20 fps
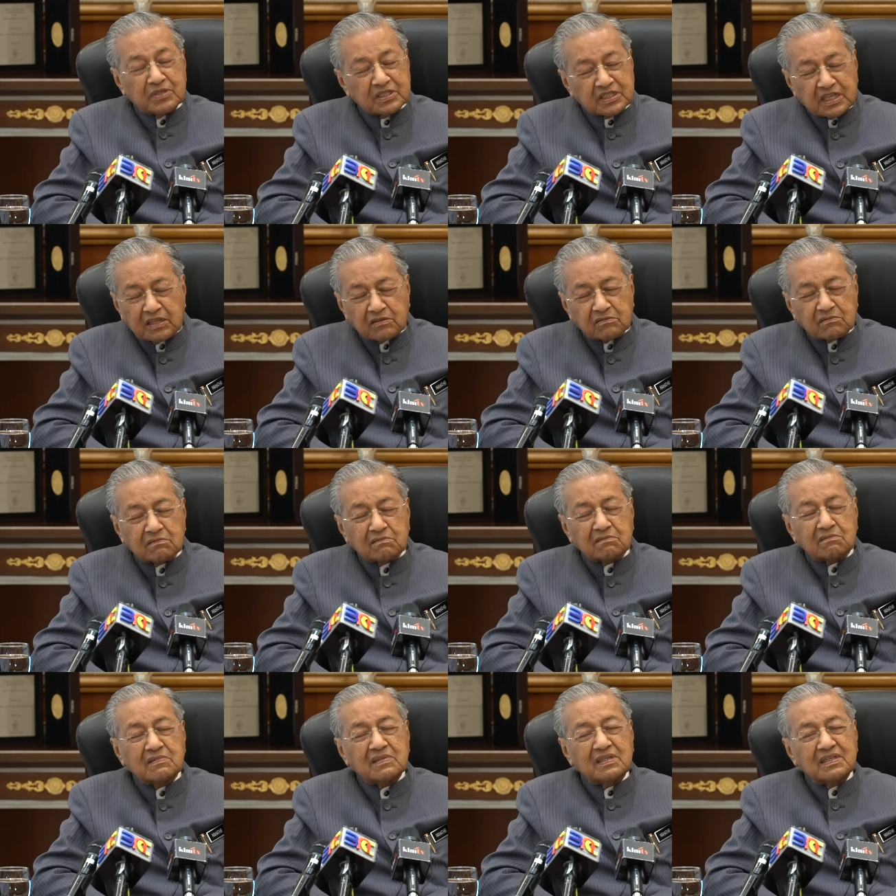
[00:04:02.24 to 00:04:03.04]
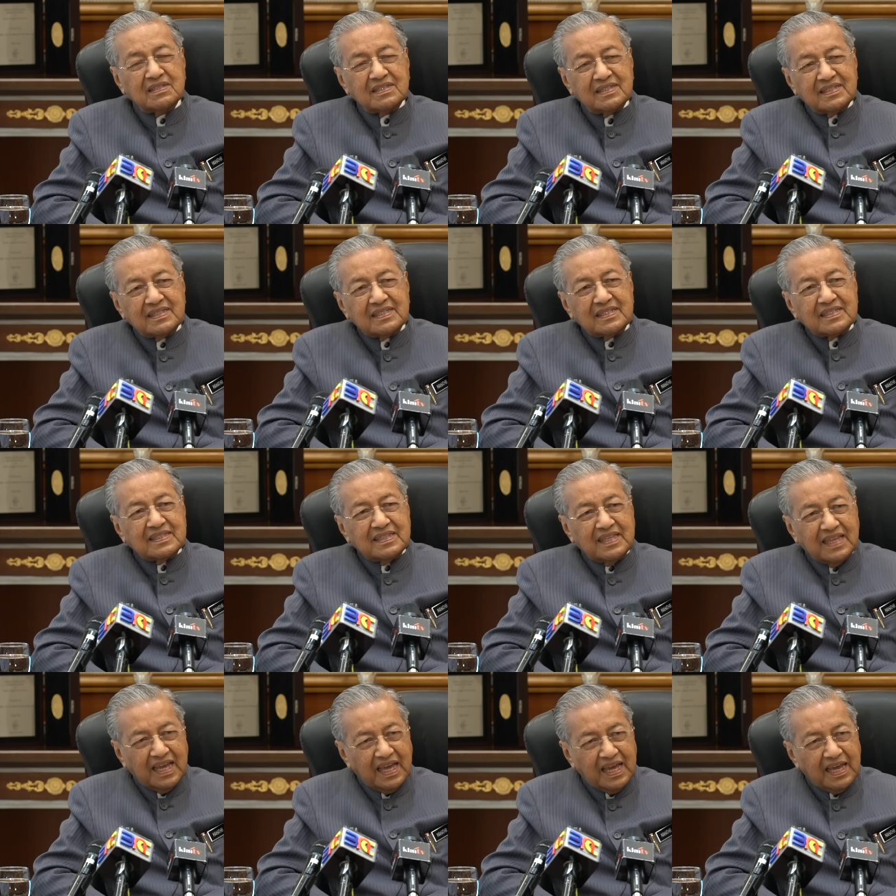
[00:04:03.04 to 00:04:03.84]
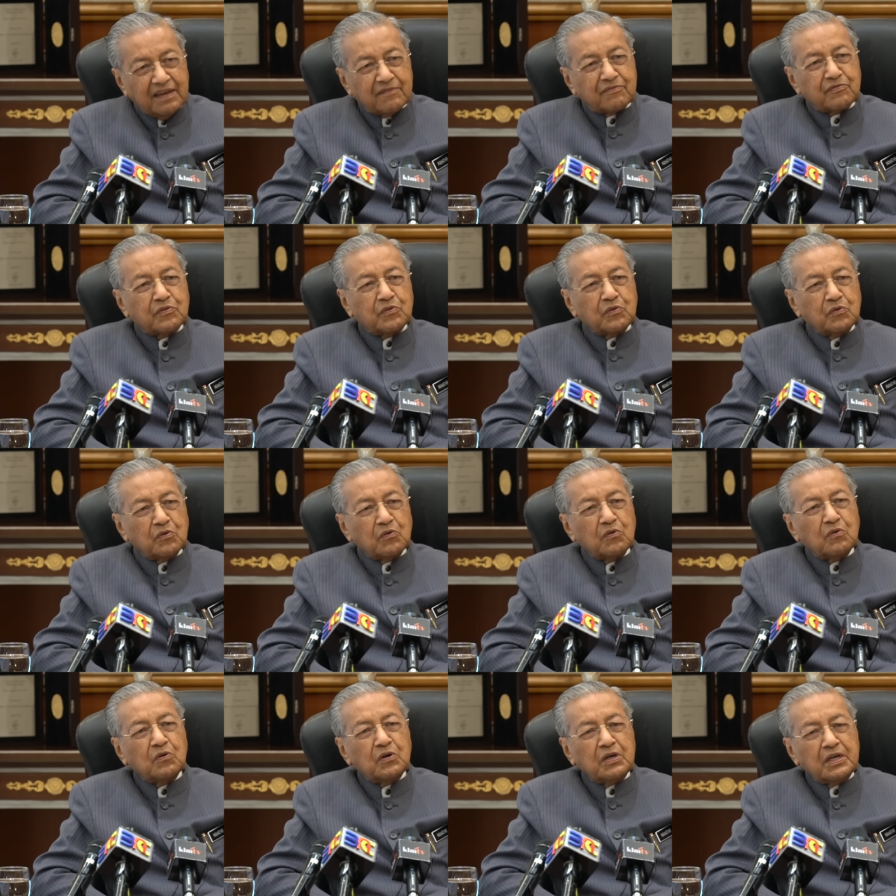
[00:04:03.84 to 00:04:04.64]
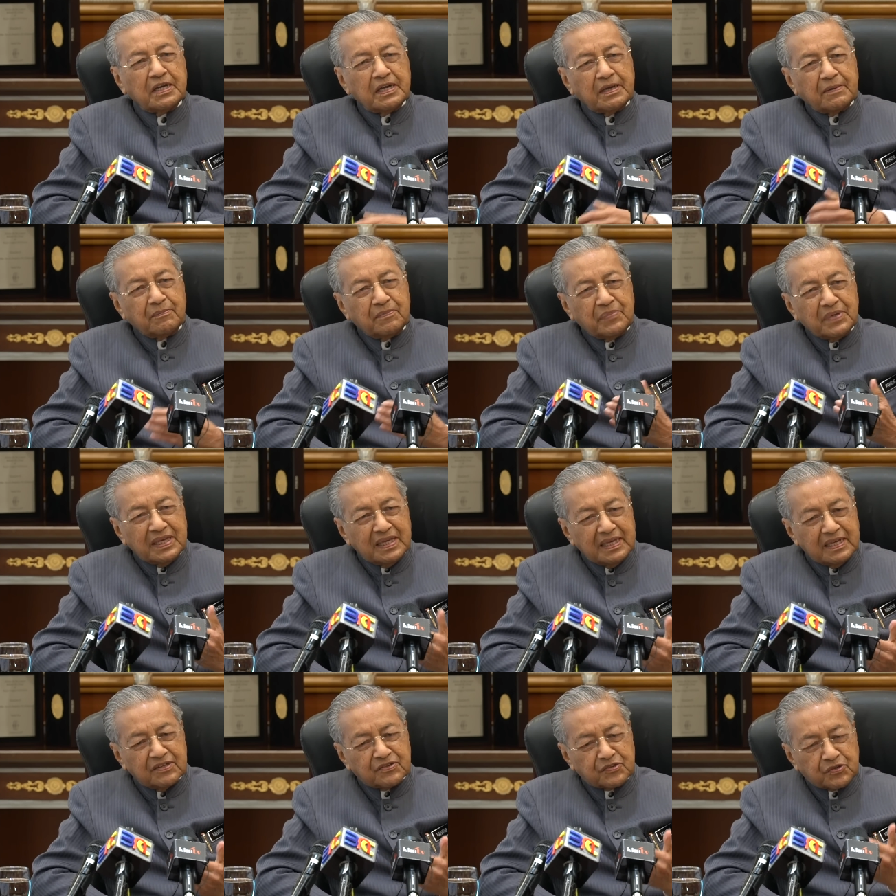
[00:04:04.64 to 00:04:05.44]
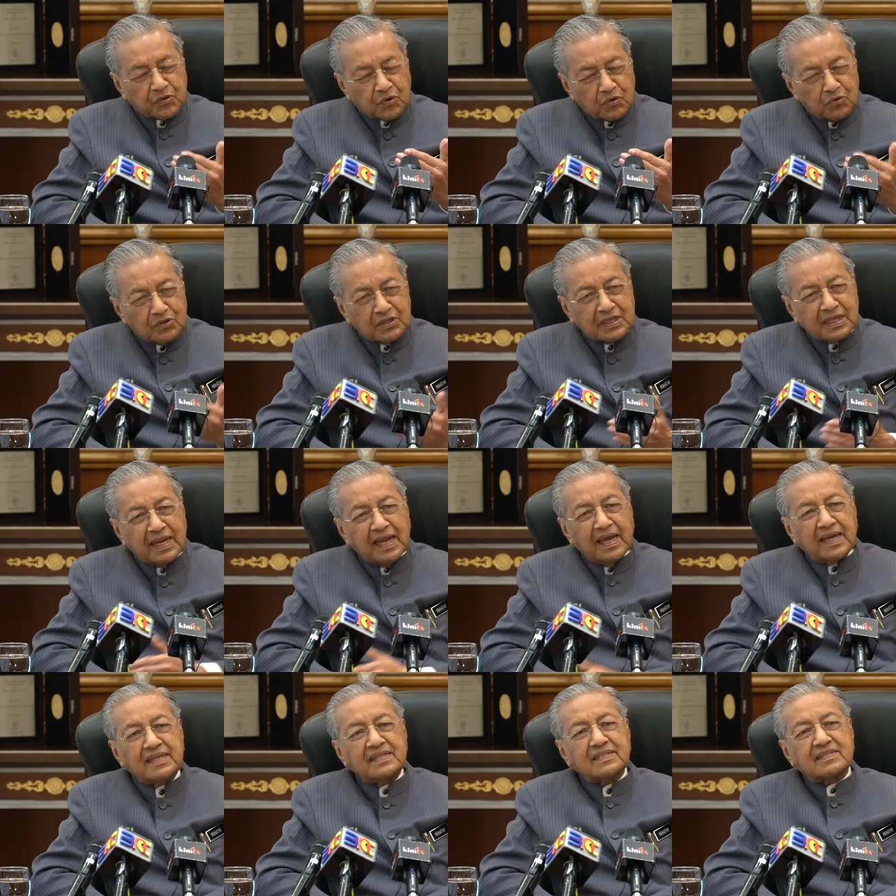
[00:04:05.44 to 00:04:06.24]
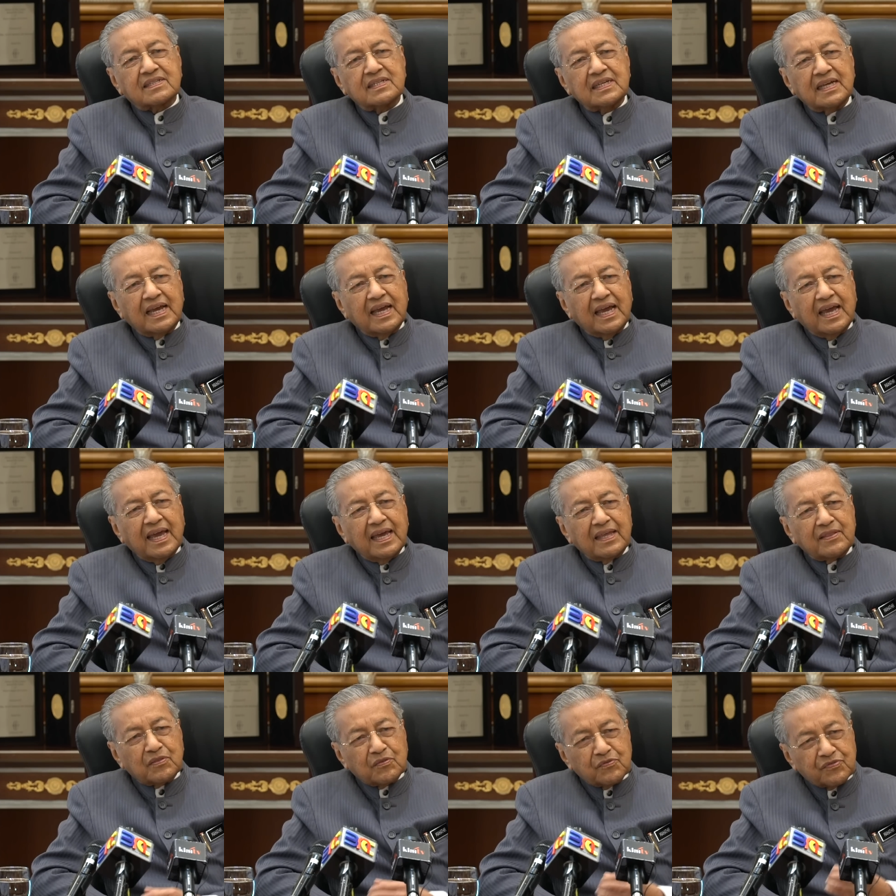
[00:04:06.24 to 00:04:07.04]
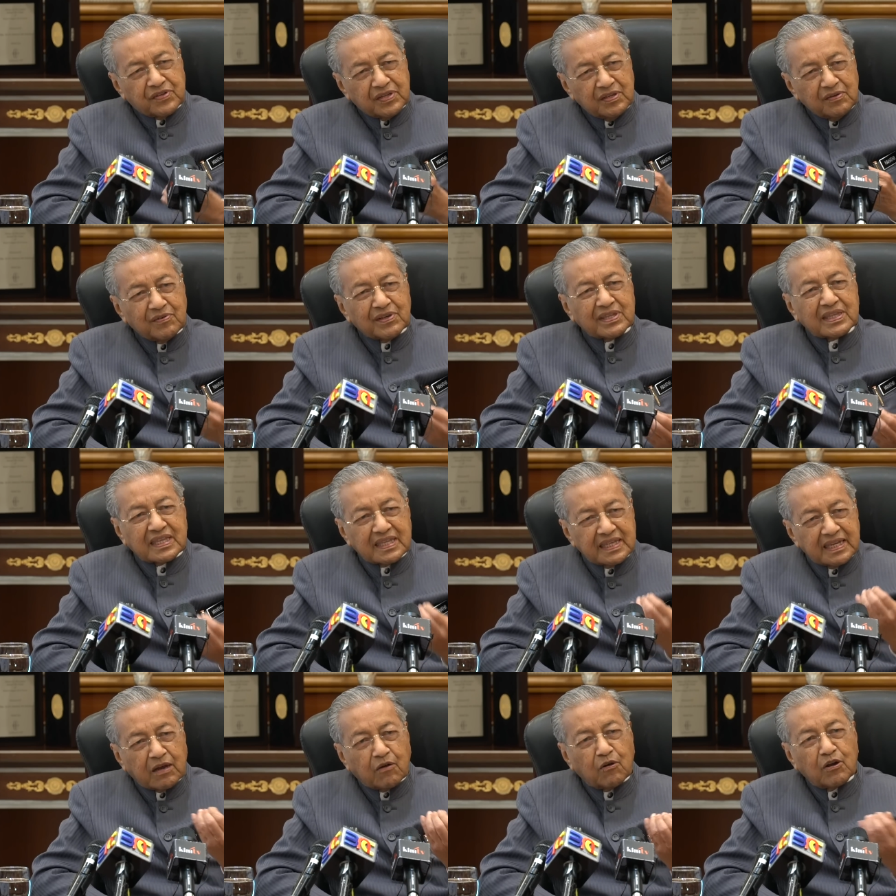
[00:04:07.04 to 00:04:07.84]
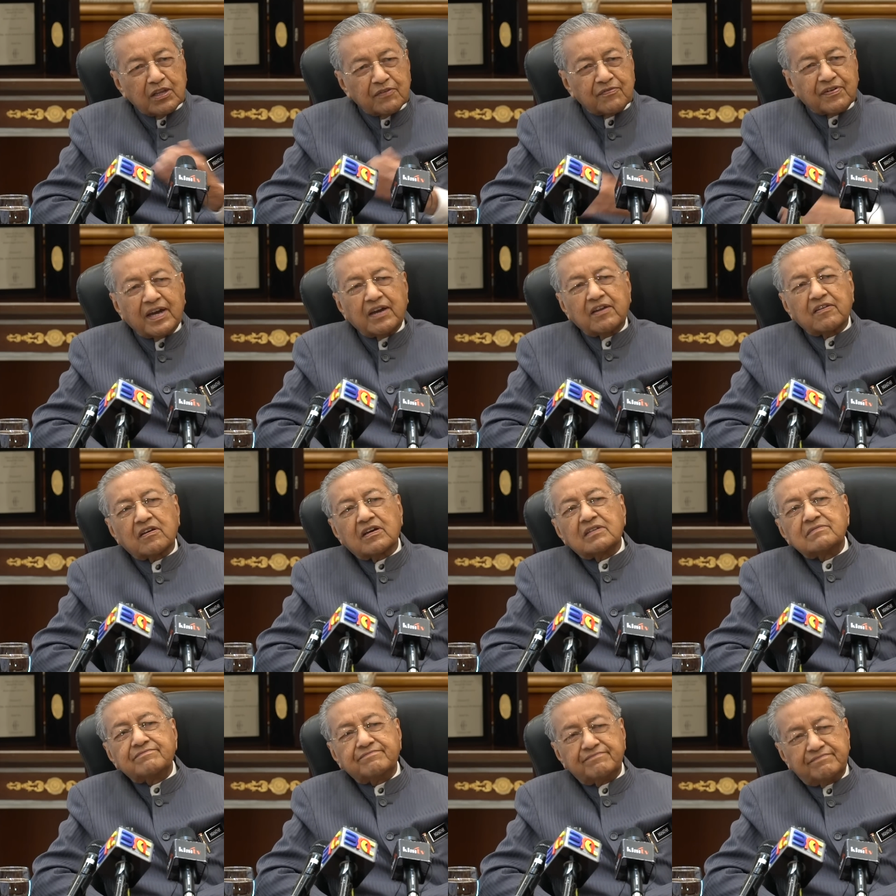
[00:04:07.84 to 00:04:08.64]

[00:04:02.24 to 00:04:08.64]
Bersatu. They have to be scrutinised and to see whether they qualify or not.